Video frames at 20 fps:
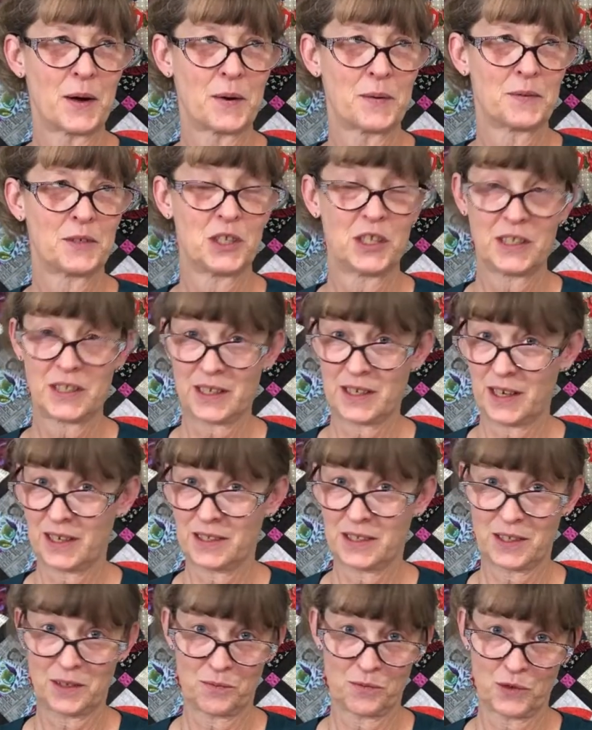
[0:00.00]
She's got
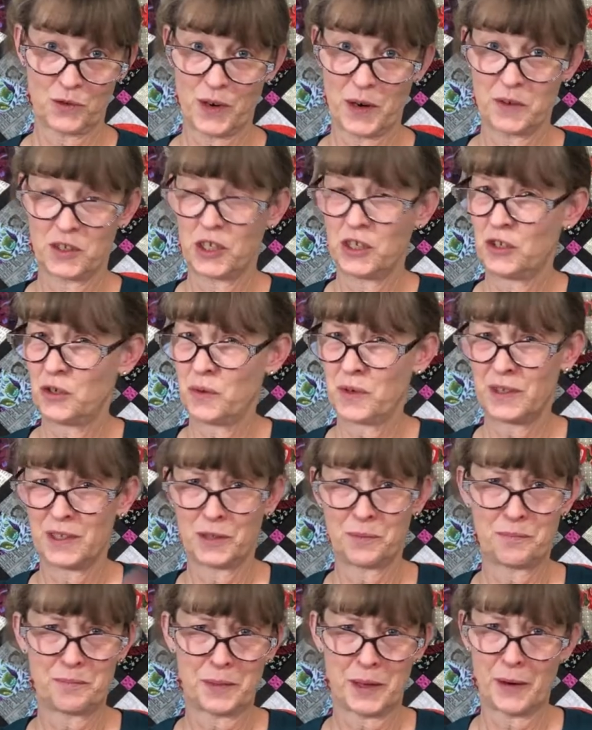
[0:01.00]
some great, she's doing this
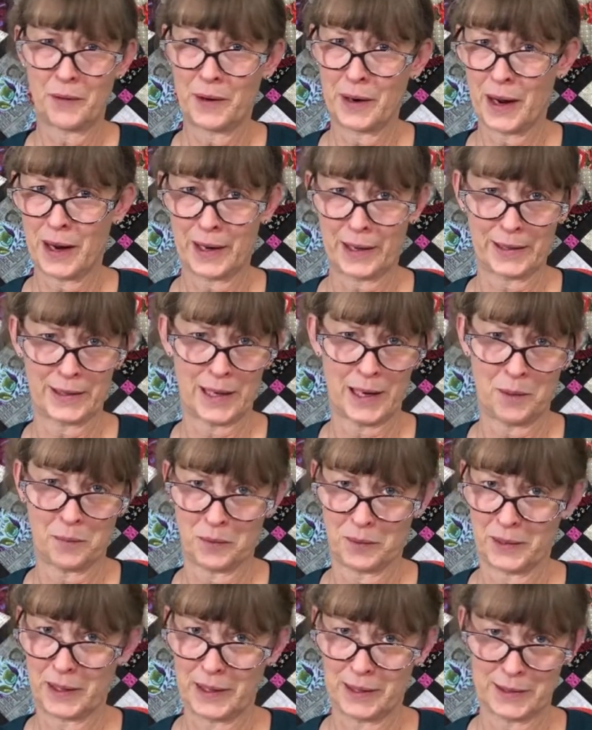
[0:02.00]
periodic
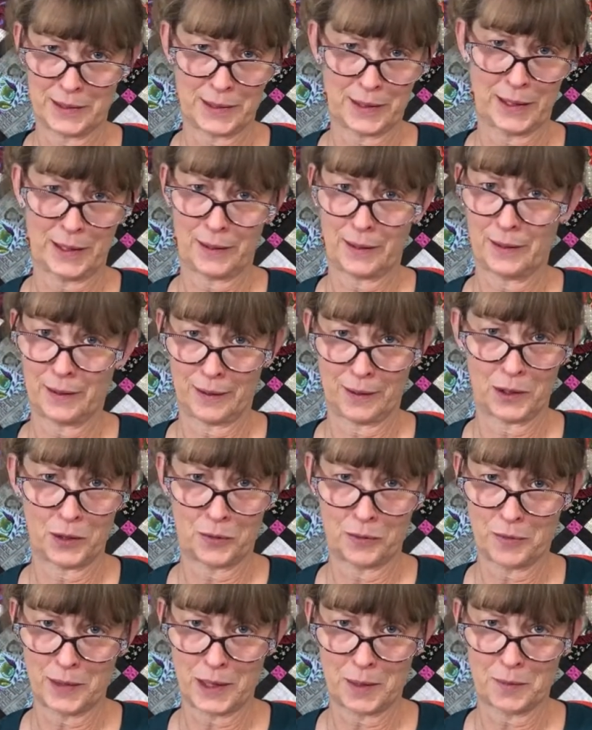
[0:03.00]
table that is like
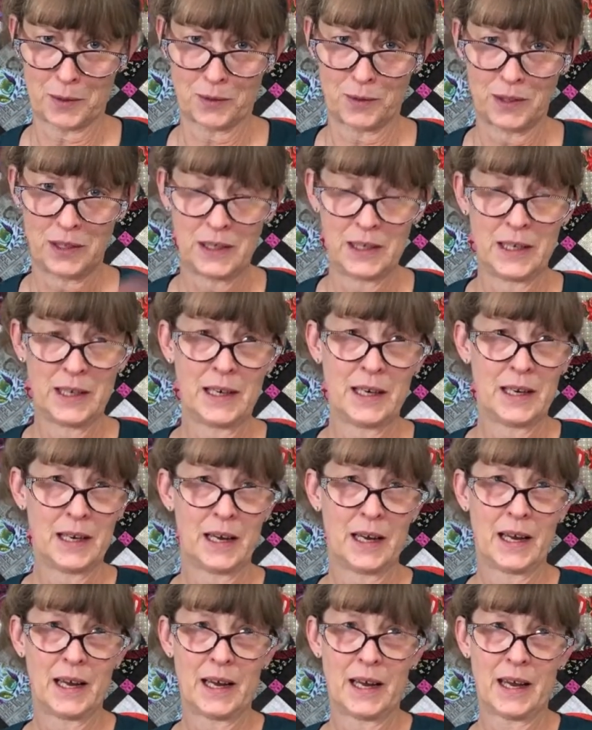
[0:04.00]
incredible.
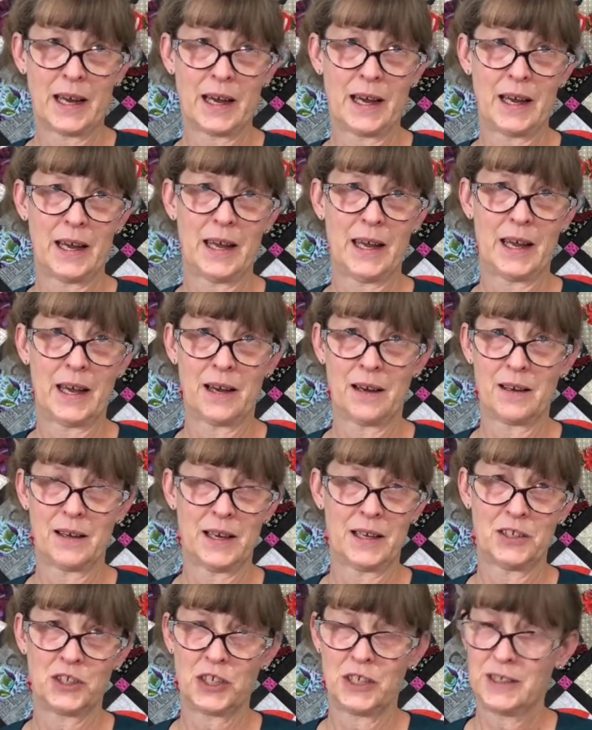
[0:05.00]

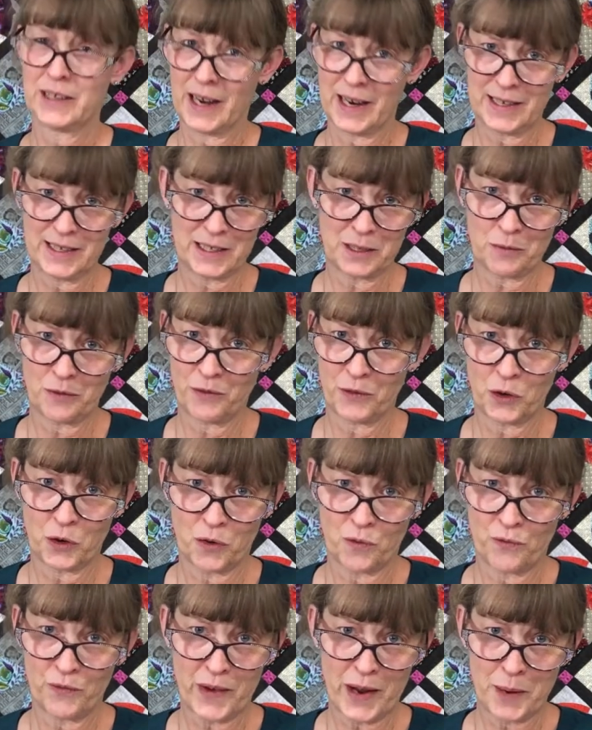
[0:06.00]
And she dyes some of her
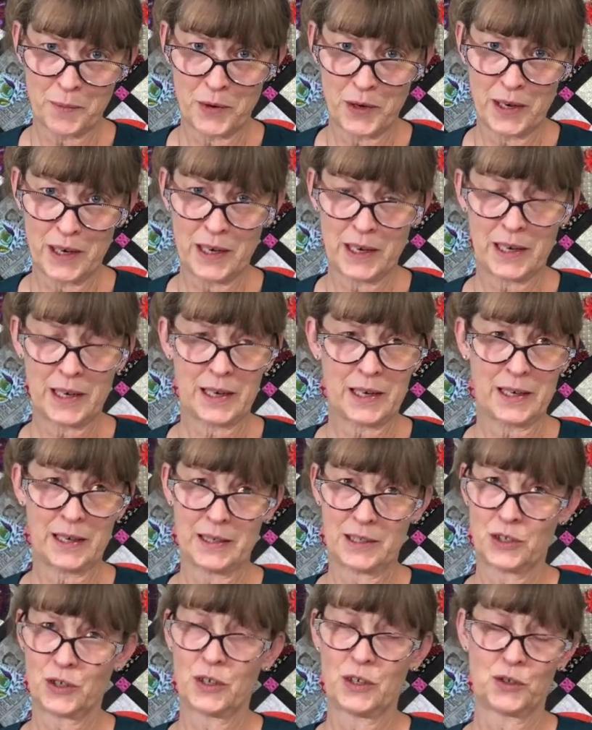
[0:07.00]
own fabric.
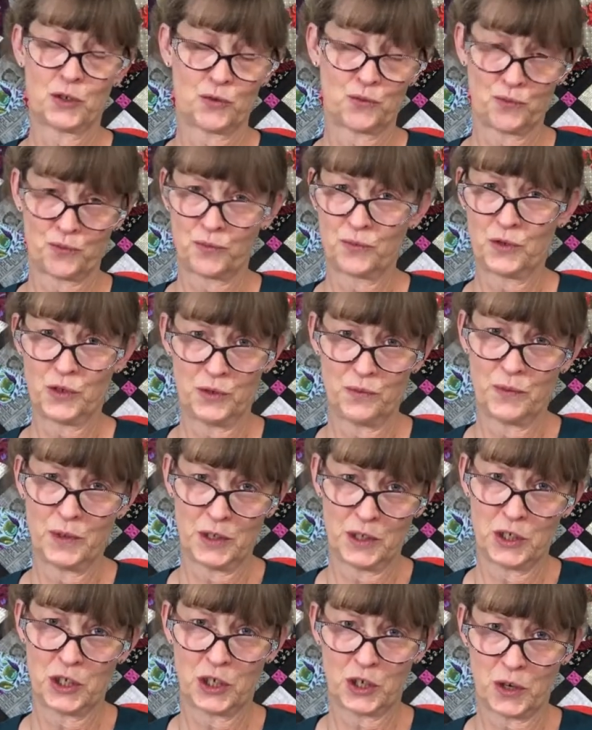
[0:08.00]
You
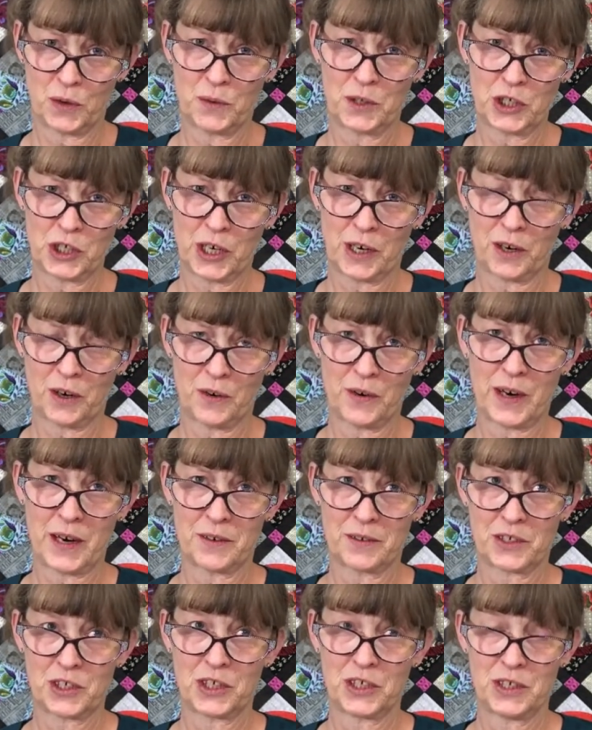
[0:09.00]
really should go and check her out.
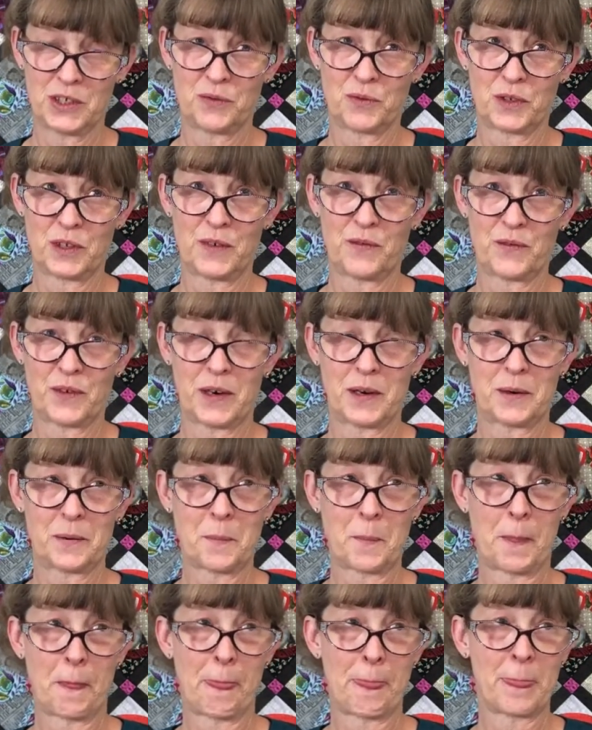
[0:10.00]
She's really fun.
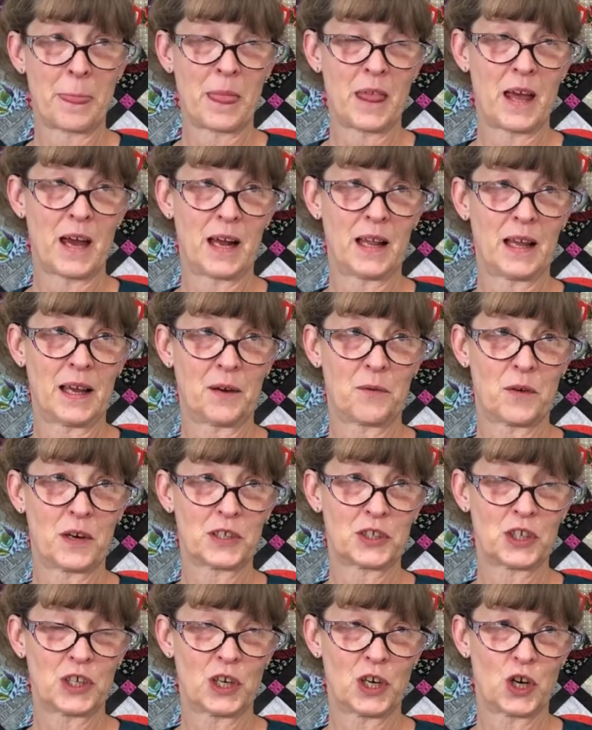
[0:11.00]
I like
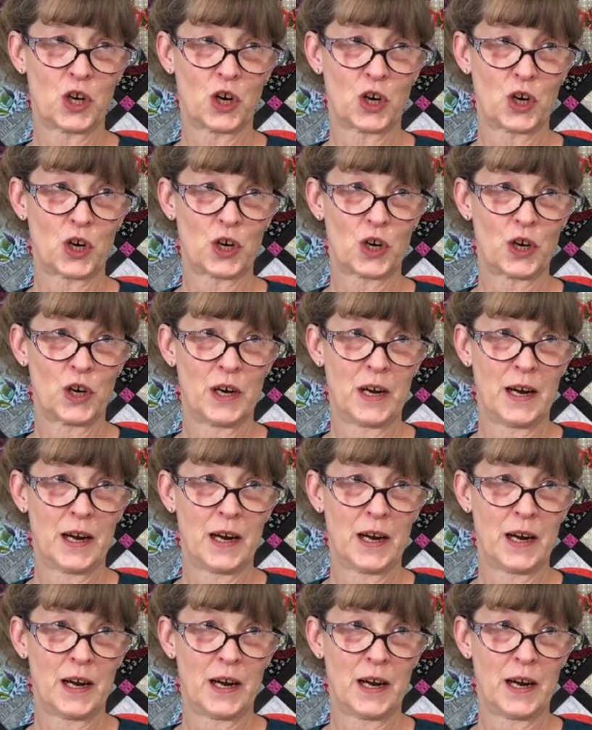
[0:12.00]
watching her.